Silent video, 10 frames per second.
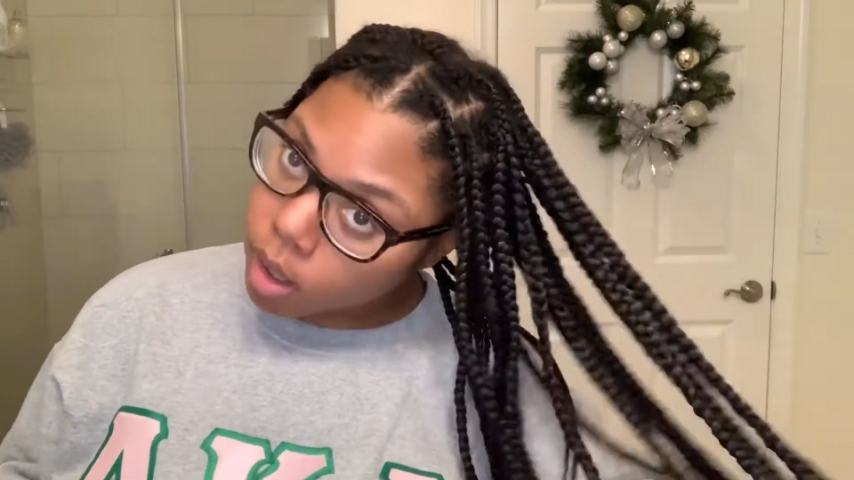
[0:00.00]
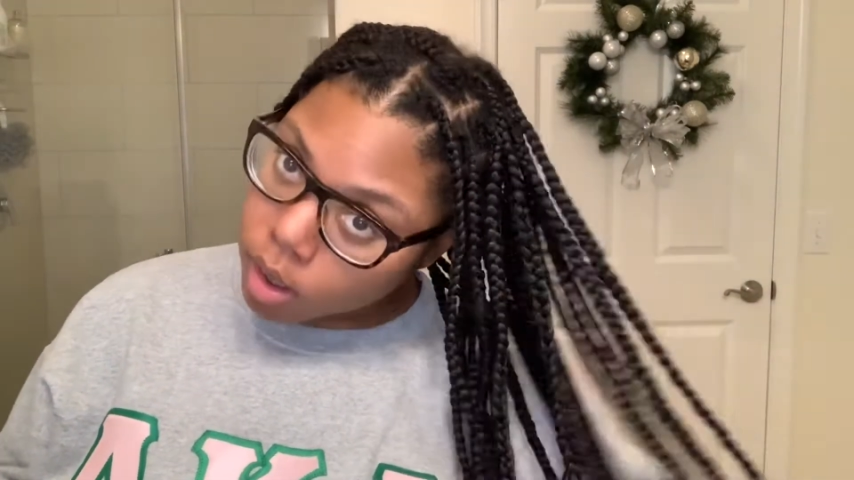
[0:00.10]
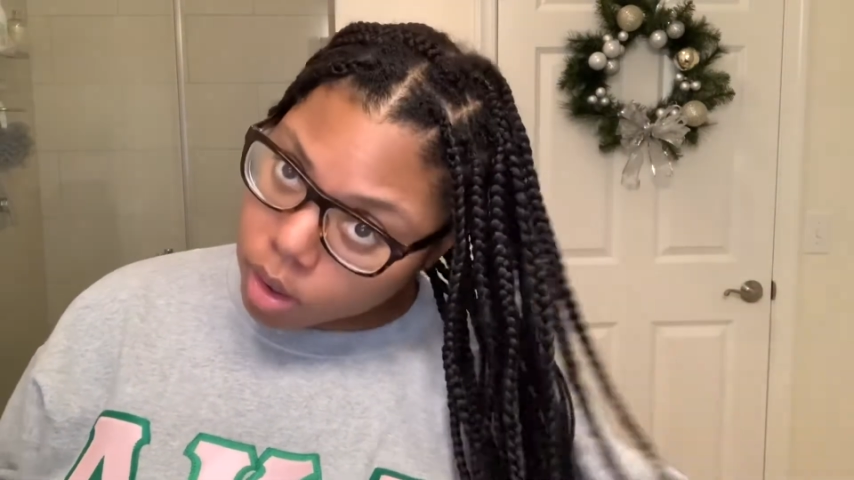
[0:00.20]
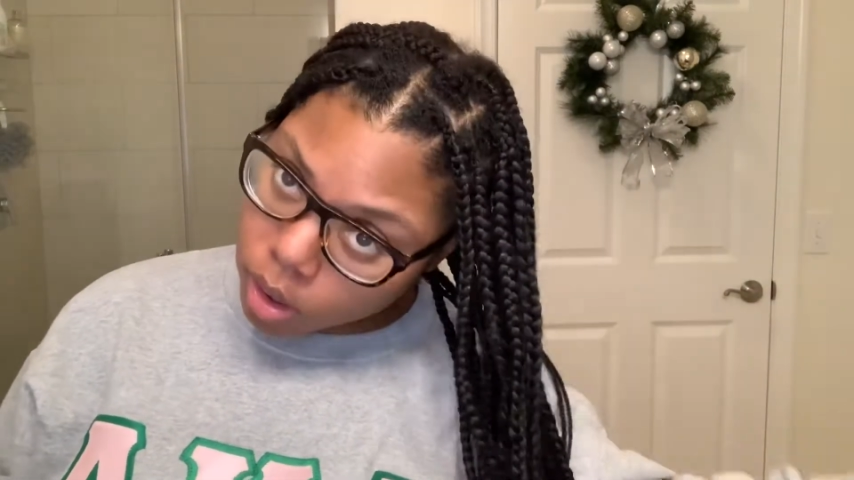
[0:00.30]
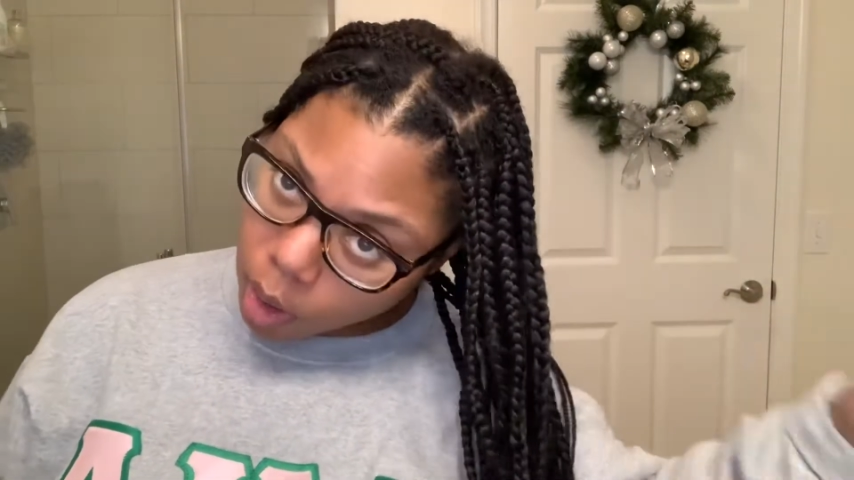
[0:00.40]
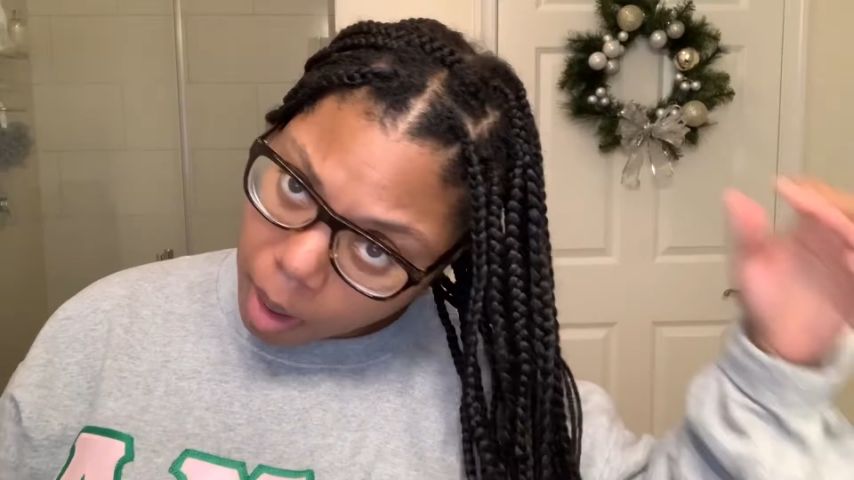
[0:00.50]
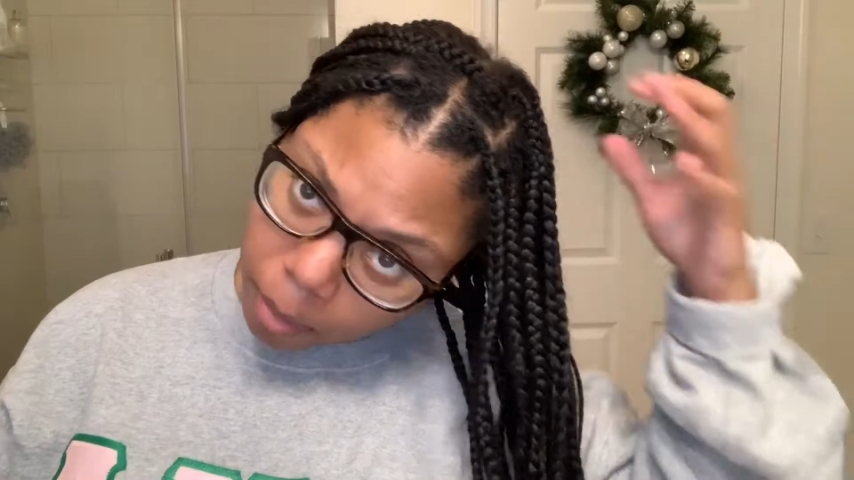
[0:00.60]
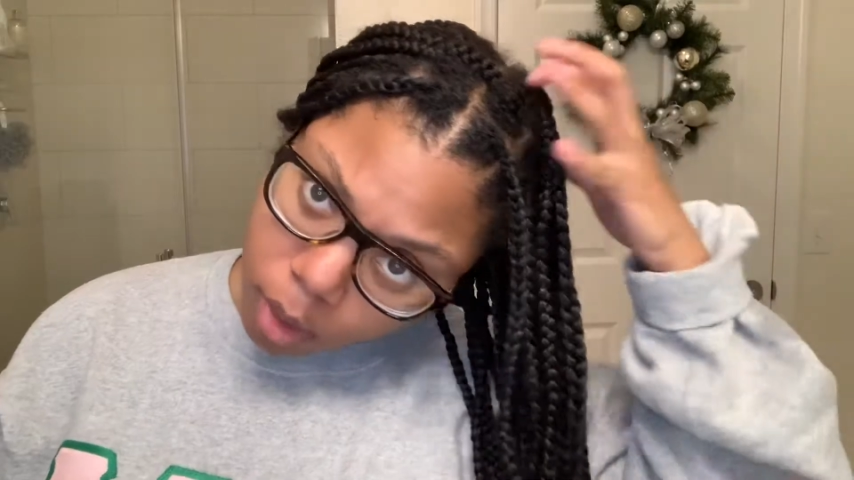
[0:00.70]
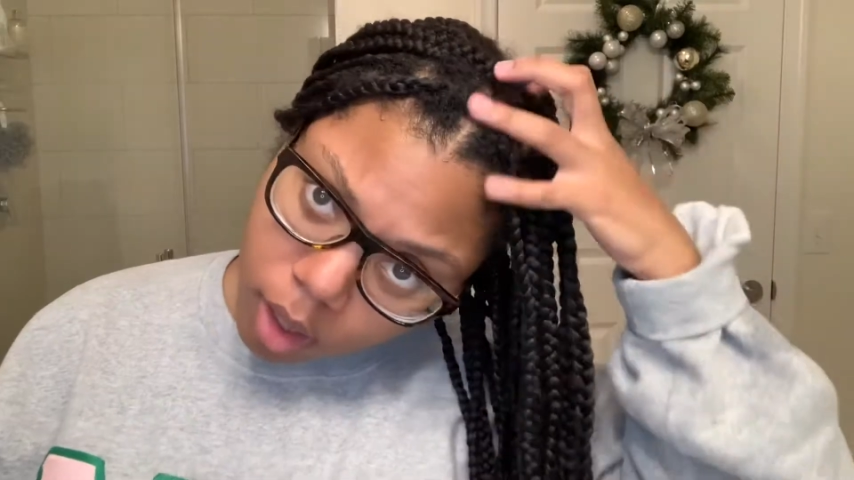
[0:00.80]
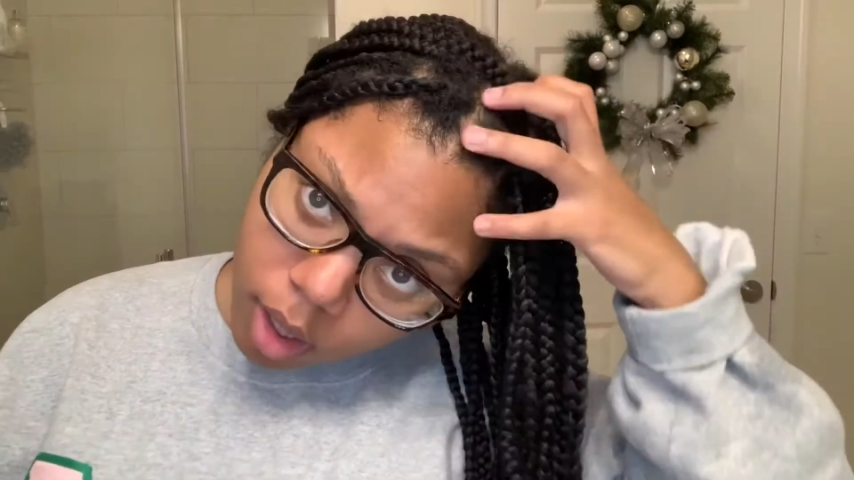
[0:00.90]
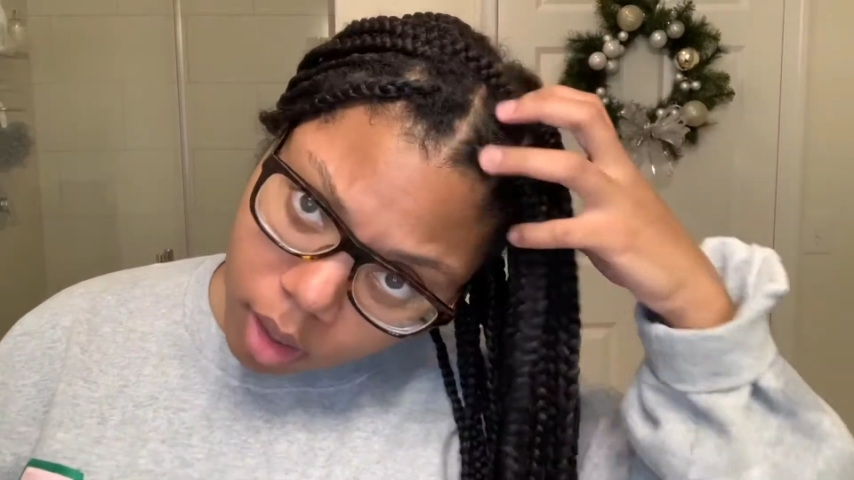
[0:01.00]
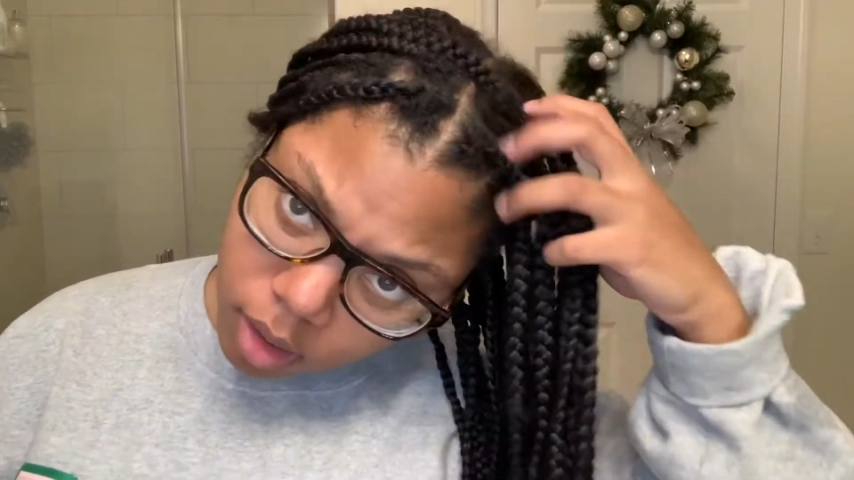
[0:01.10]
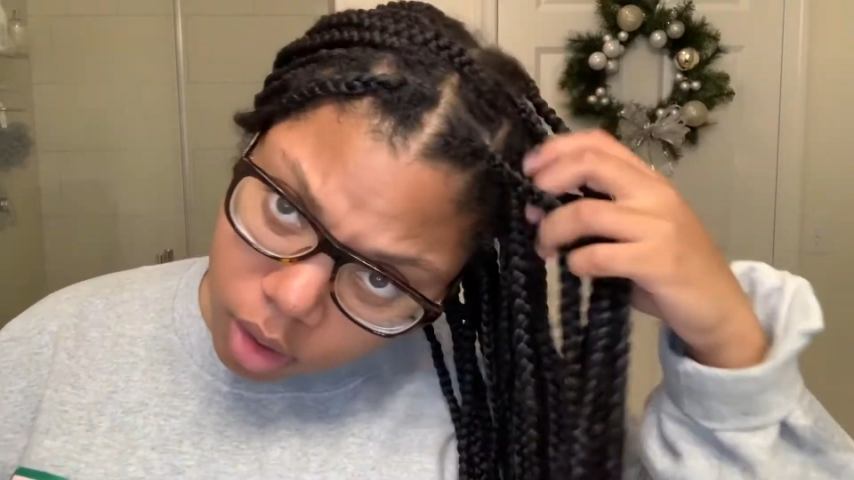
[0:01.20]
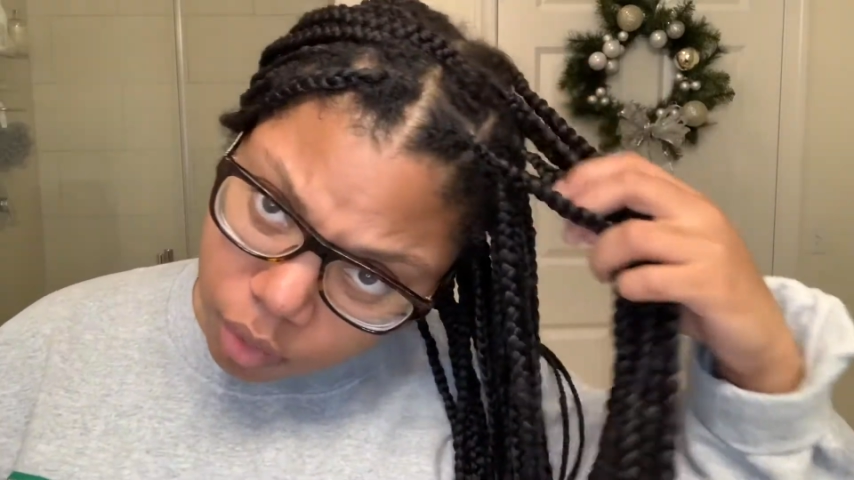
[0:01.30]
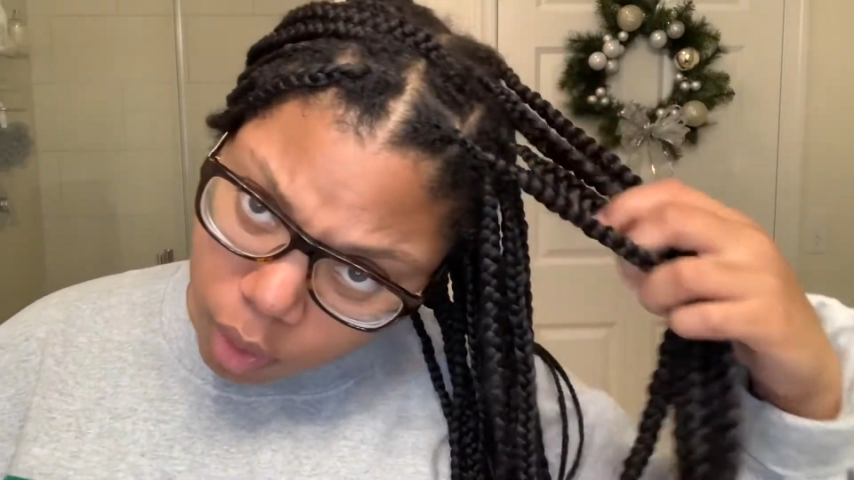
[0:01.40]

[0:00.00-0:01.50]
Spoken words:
So I'm gonna just